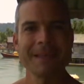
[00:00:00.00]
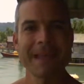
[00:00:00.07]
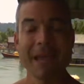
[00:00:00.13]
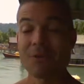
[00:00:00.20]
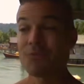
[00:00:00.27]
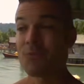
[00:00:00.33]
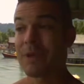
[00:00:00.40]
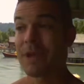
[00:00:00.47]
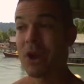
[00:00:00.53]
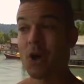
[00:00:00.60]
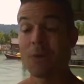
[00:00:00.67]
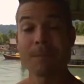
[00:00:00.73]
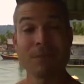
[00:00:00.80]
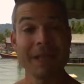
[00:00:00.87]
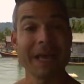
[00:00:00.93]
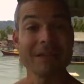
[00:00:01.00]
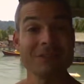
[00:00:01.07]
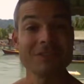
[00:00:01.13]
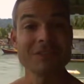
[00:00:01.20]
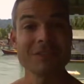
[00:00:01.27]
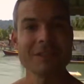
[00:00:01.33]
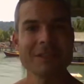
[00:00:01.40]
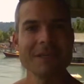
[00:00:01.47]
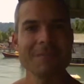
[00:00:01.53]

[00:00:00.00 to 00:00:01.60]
And we are blessed,